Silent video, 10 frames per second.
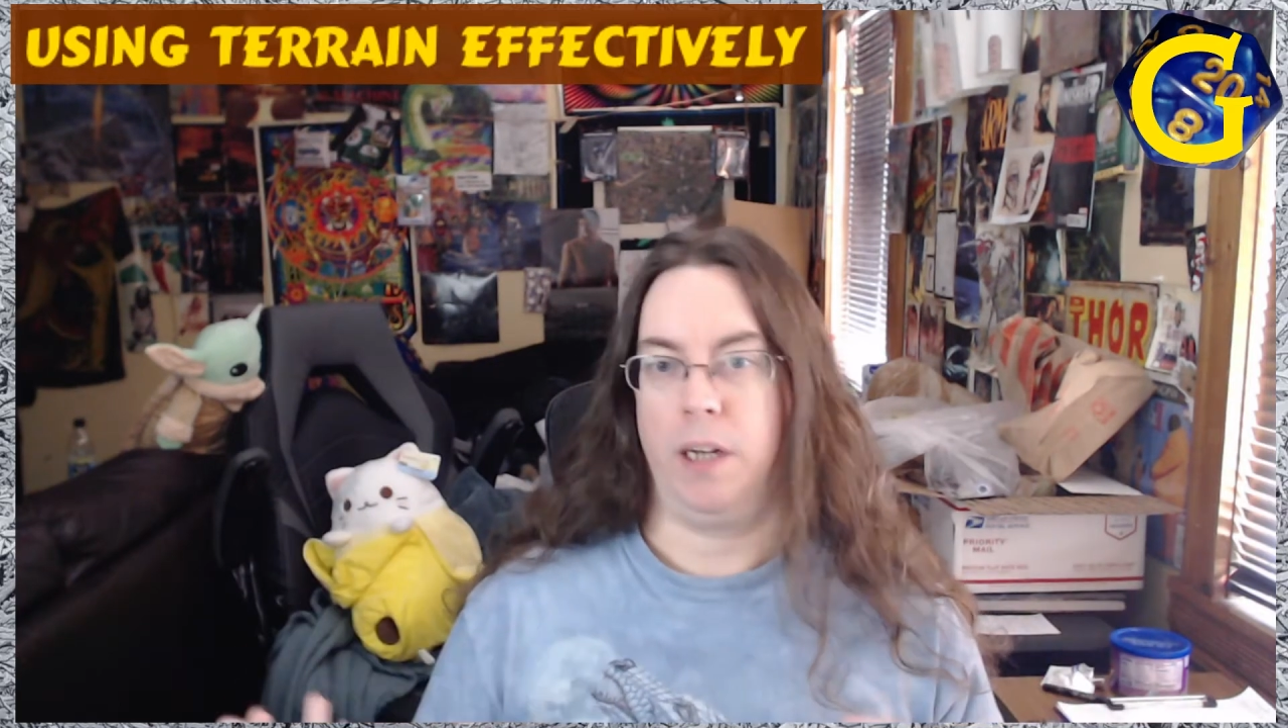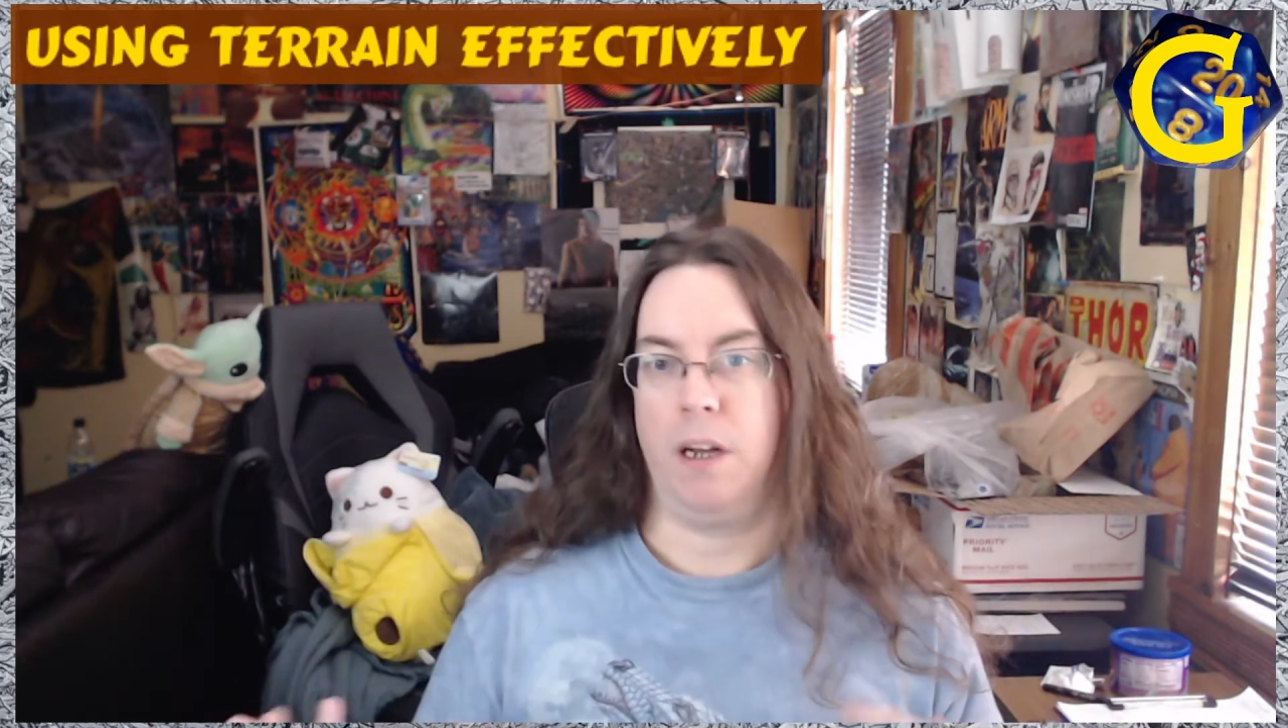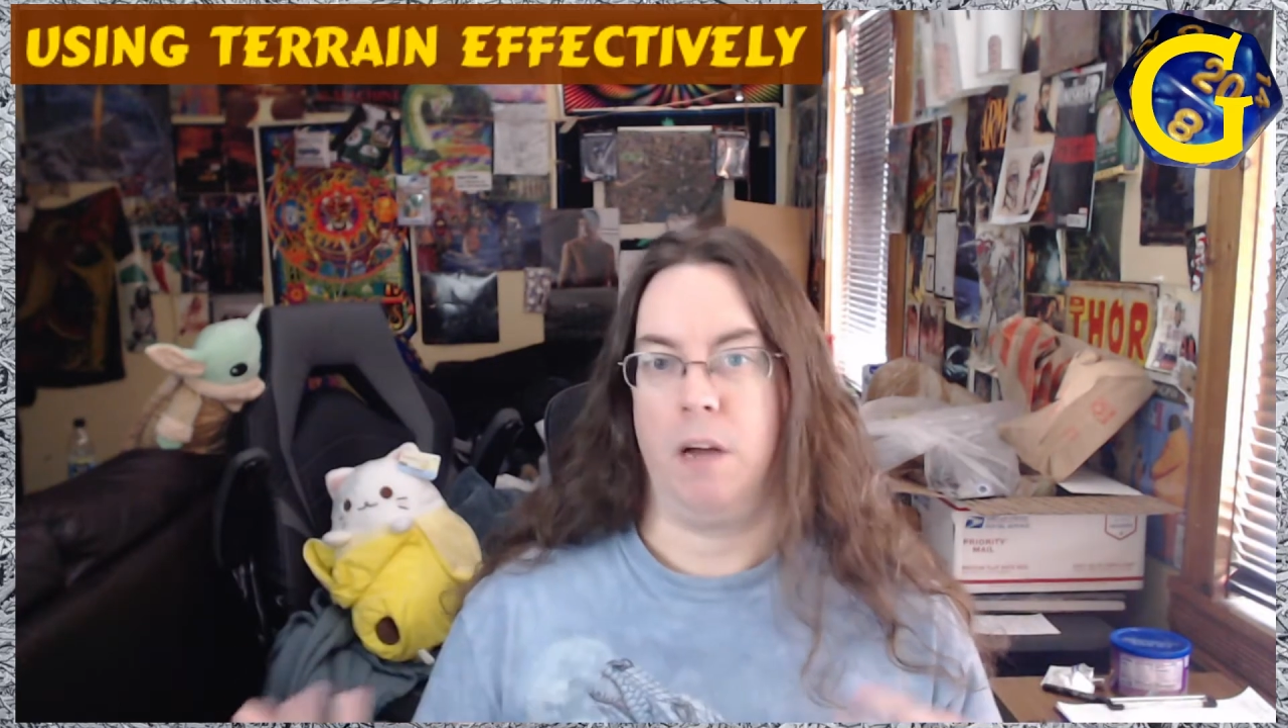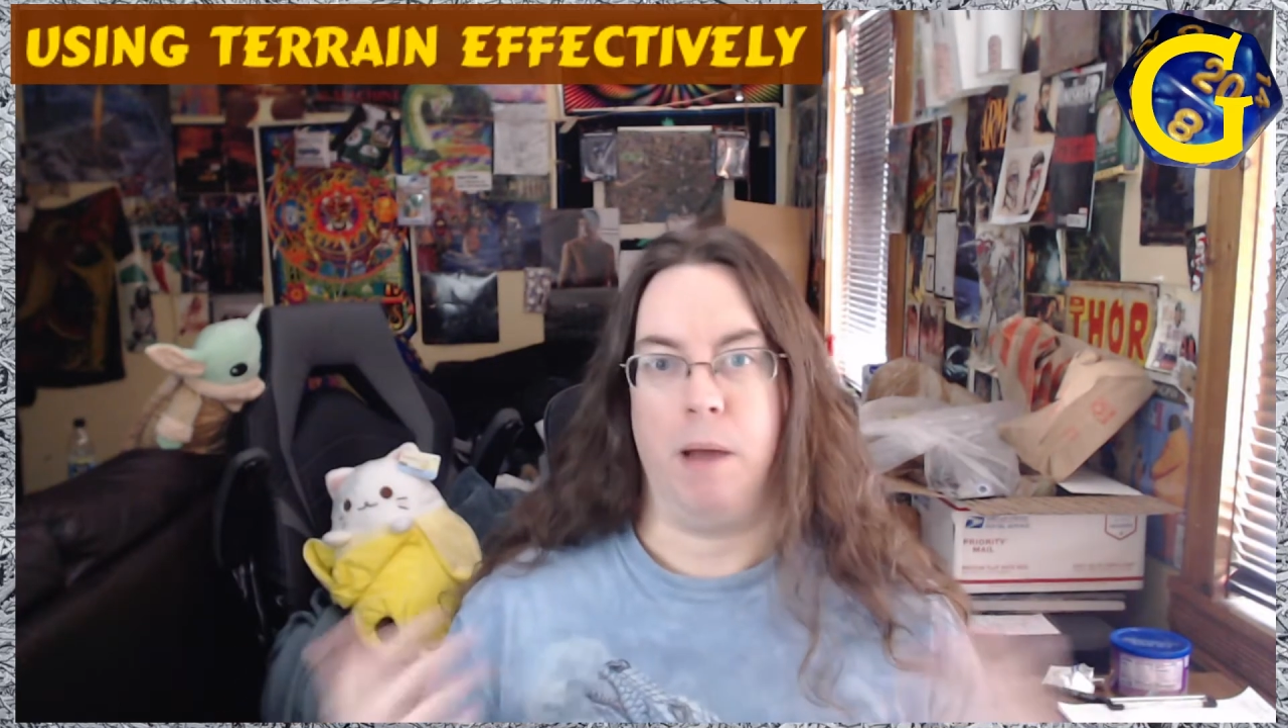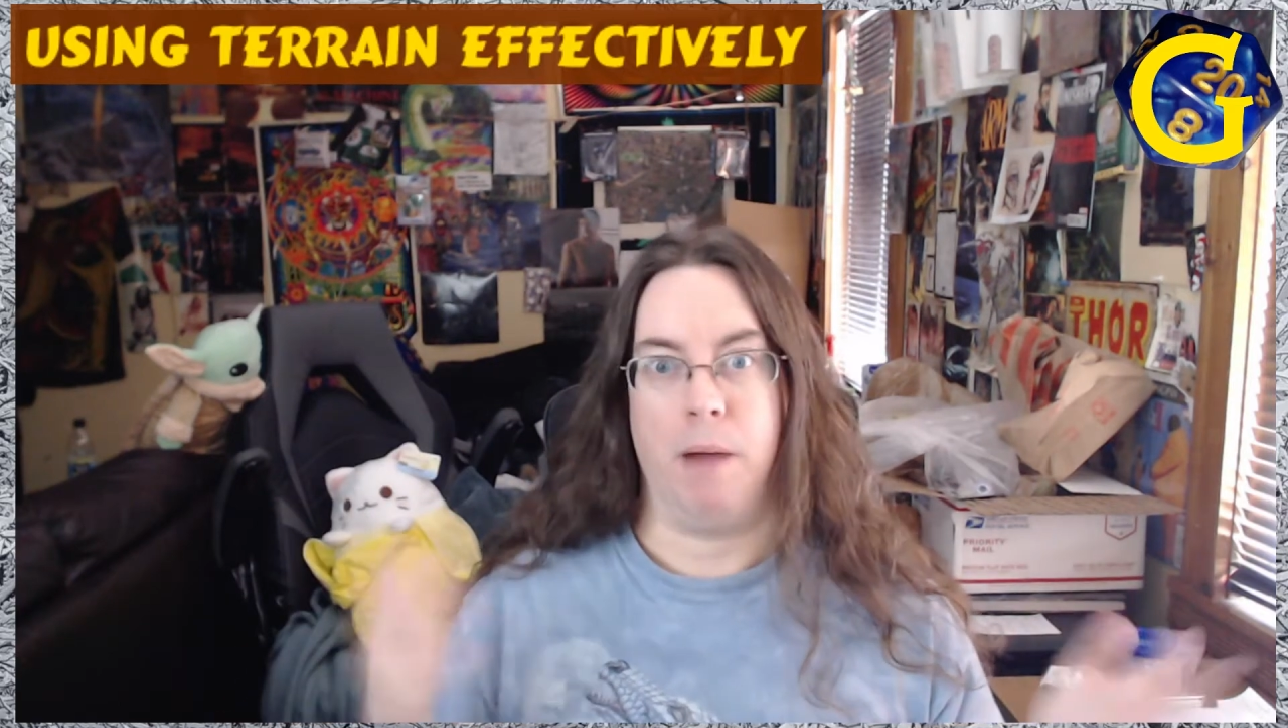
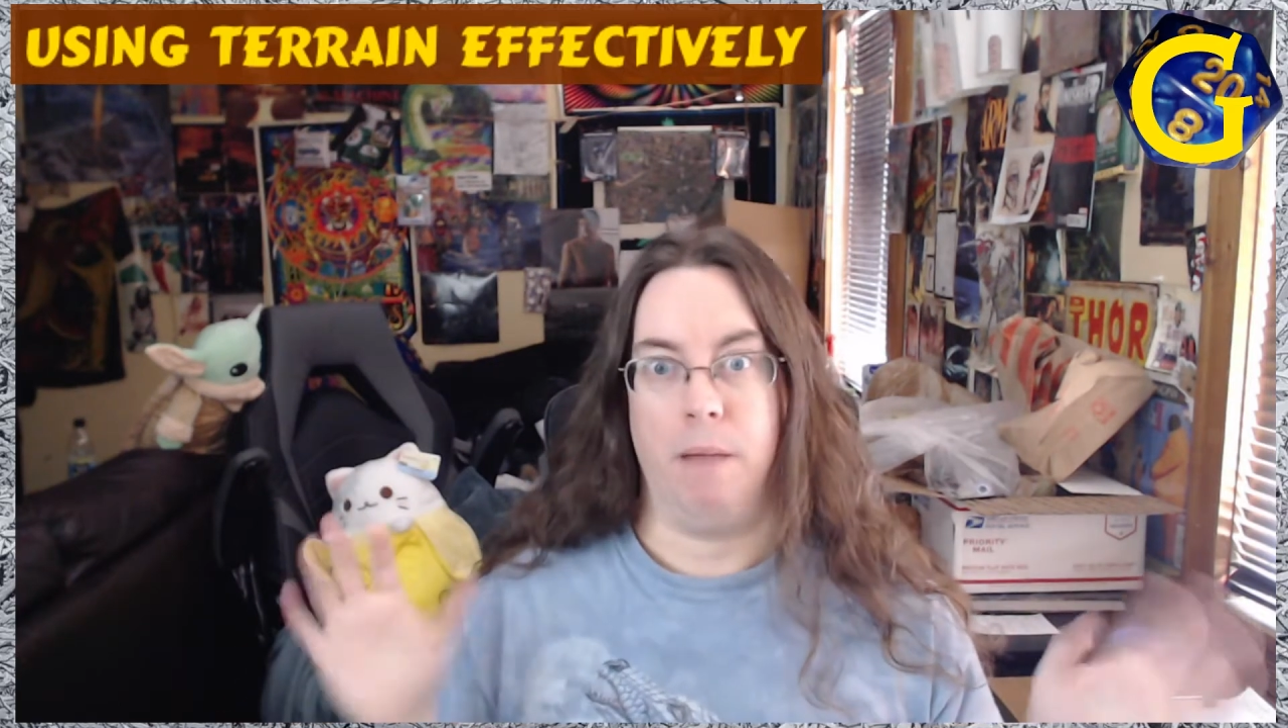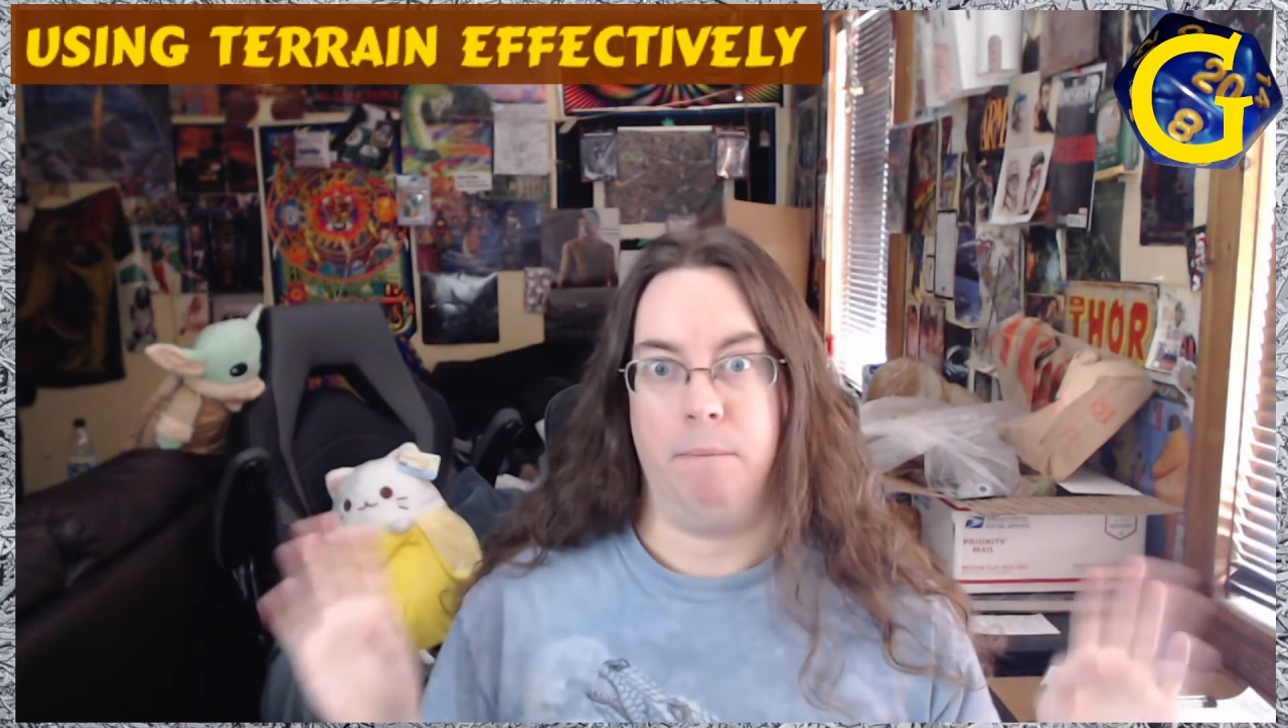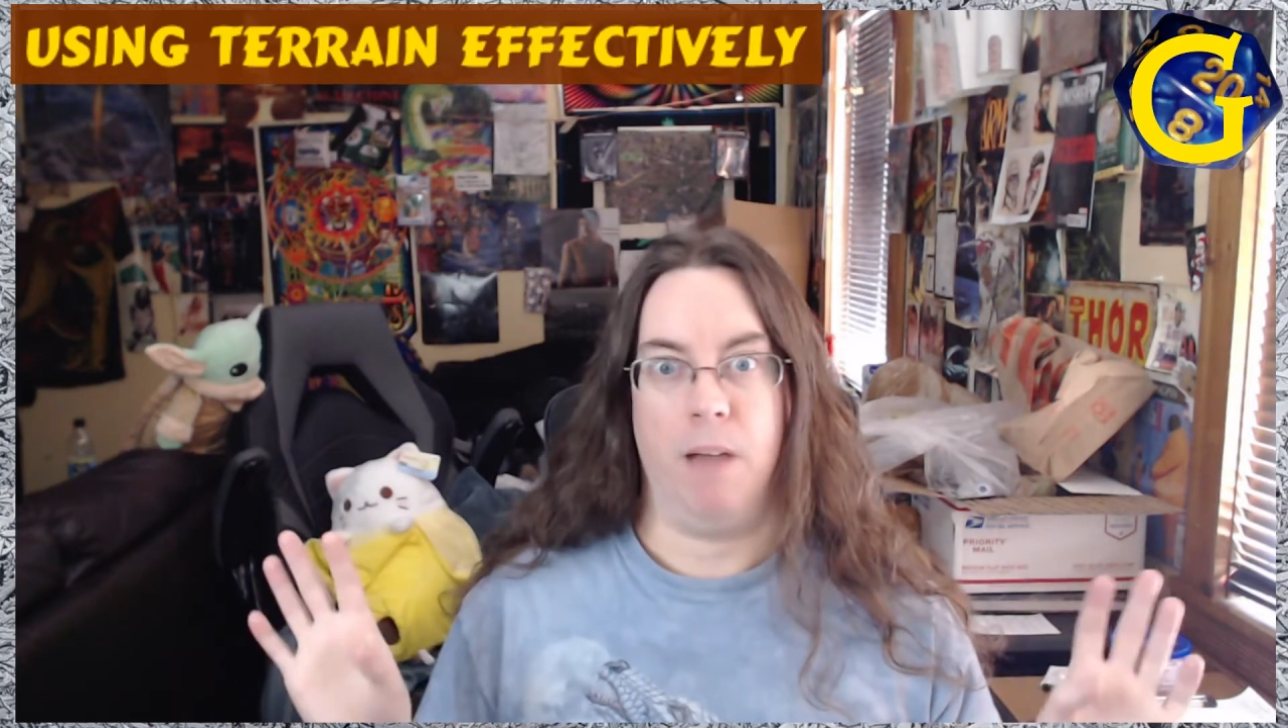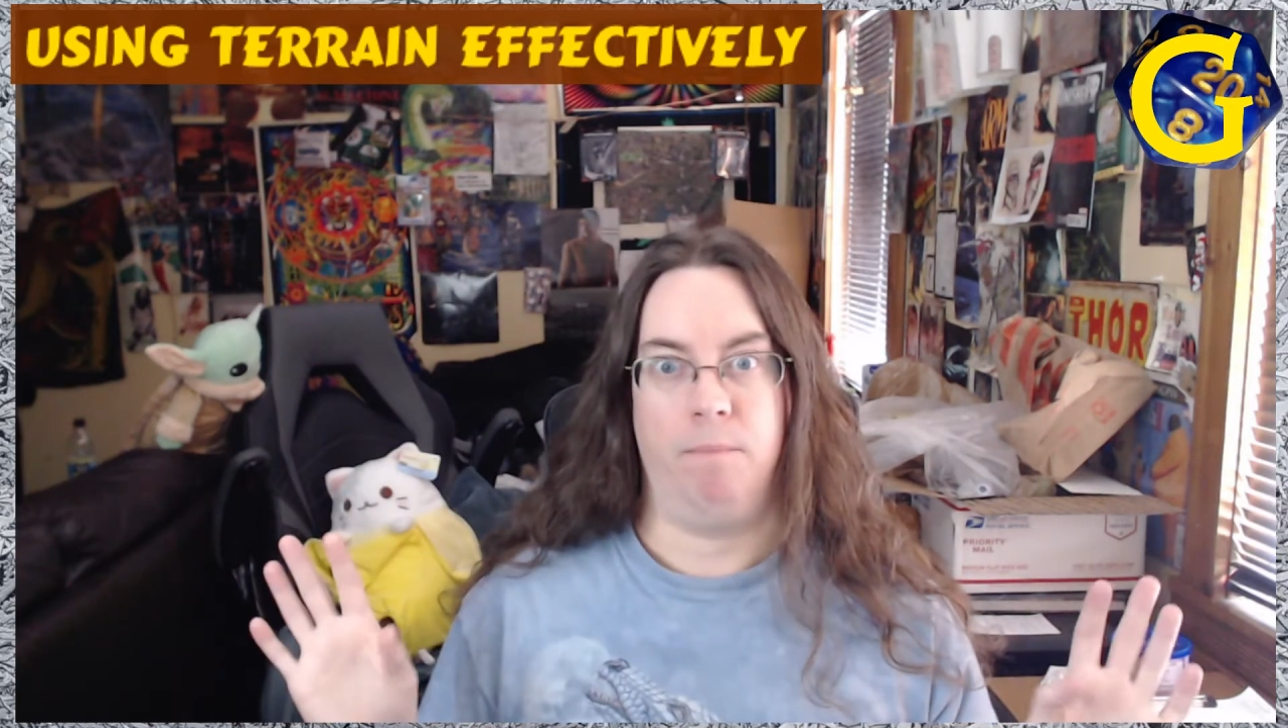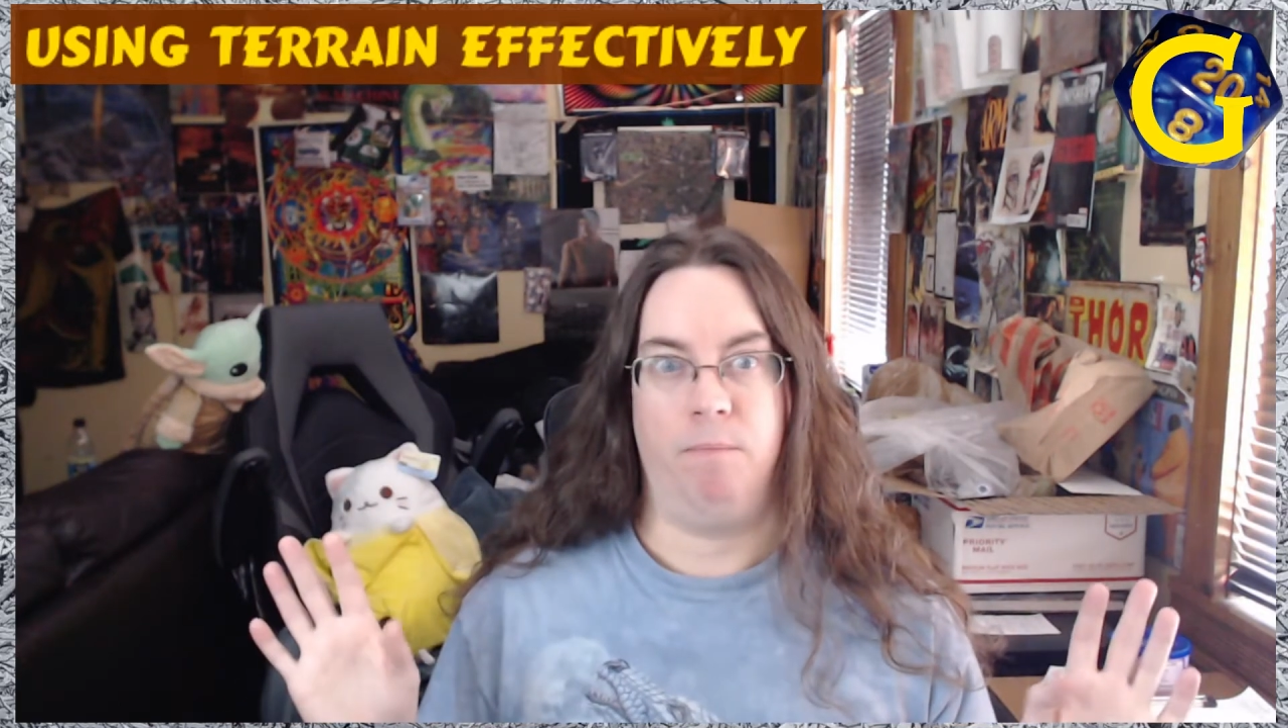My